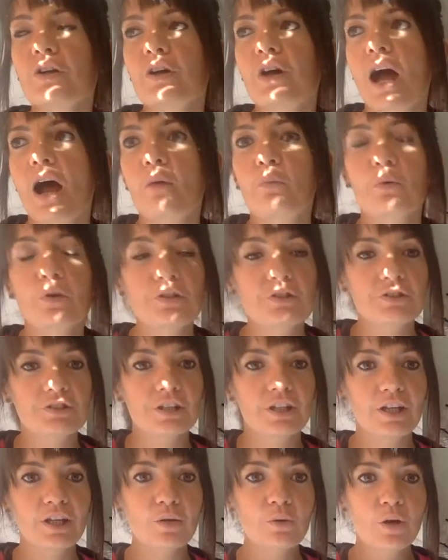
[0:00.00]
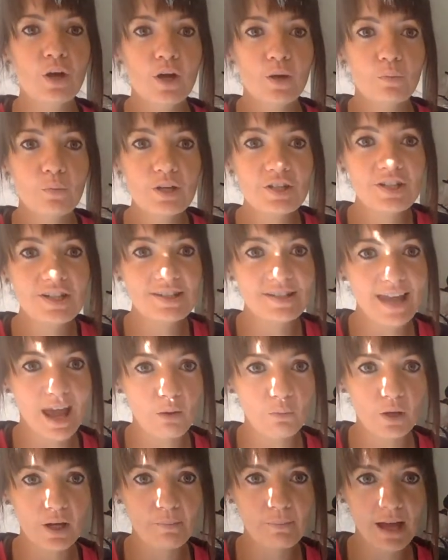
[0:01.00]
I would do, which is
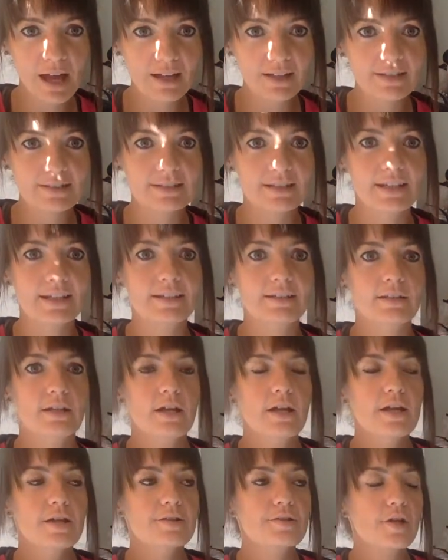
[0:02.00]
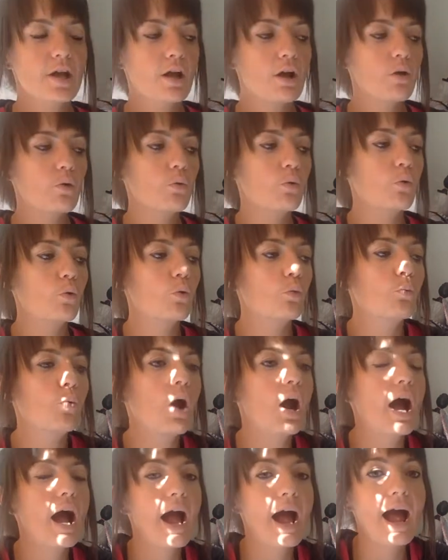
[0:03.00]
network marketing. So
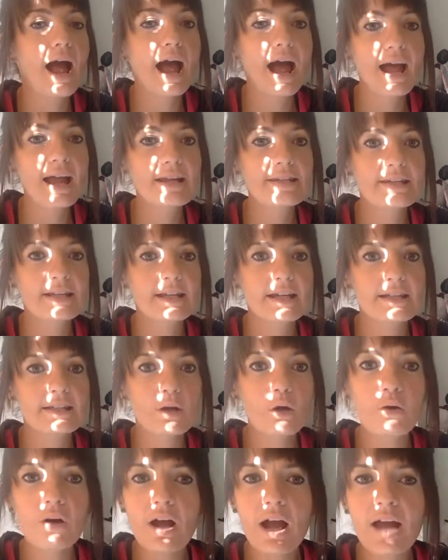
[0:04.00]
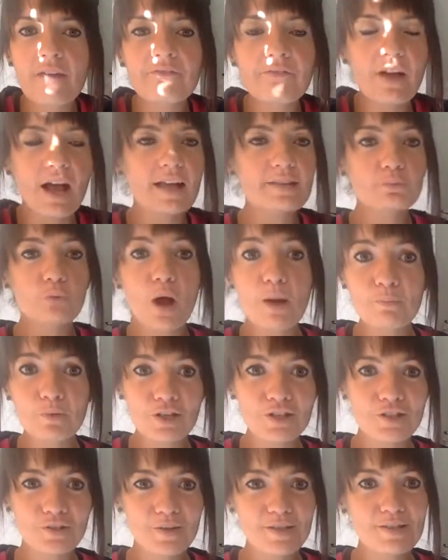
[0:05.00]
what I did, in fact, what I'm
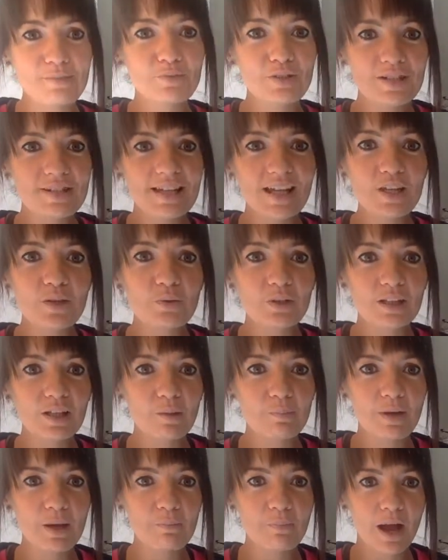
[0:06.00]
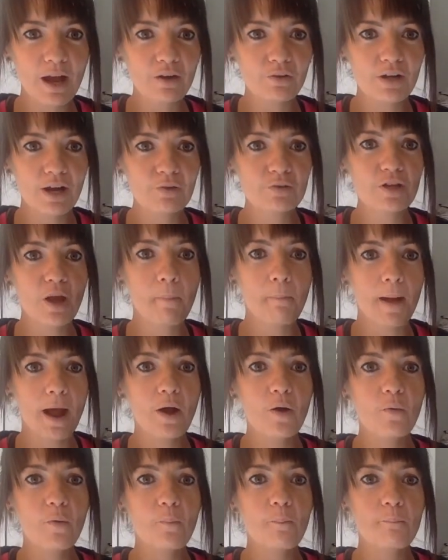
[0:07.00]
going to do is I'm going to tell you a little bit of background
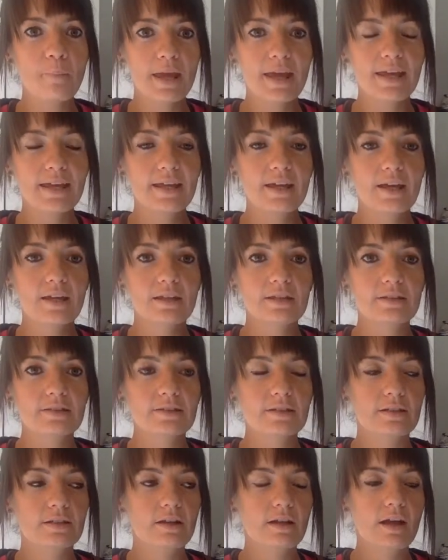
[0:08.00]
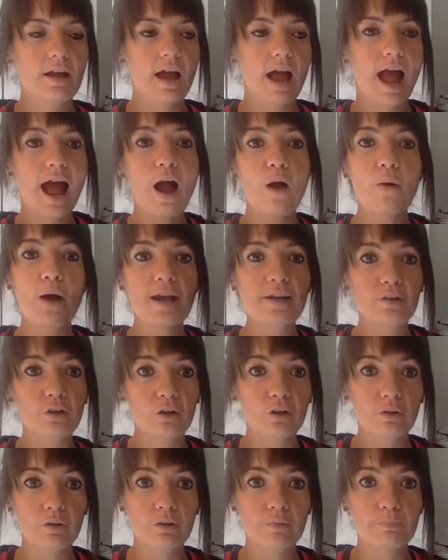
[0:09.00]
about me and how I
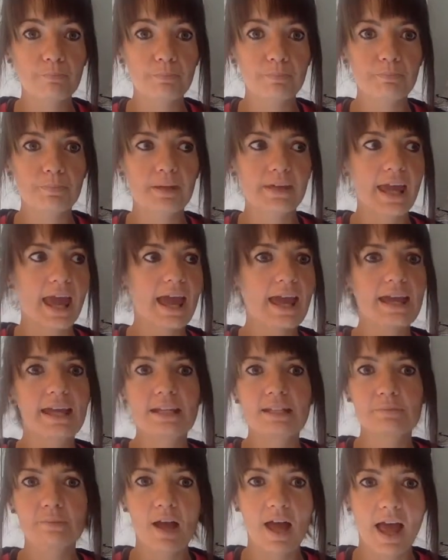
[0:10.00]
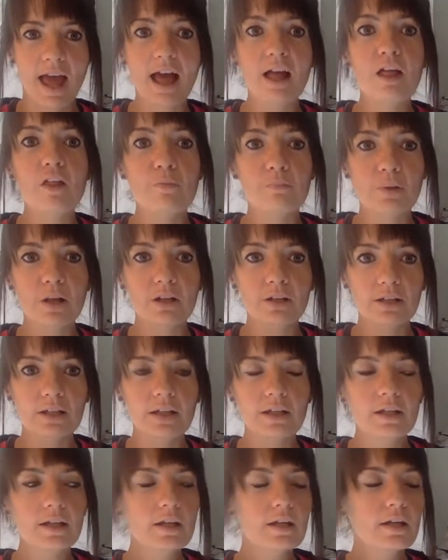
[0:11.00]
became a health blogger.